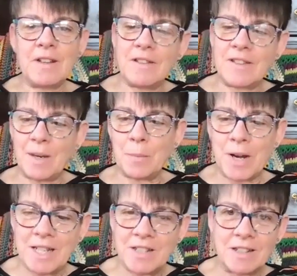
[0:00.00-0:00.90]

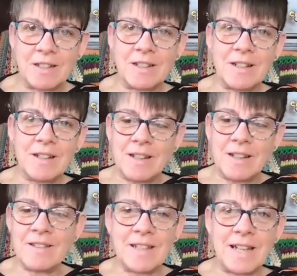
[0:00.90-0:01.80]
celebration,
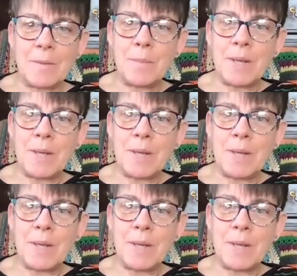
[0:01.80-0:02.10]
isn't it?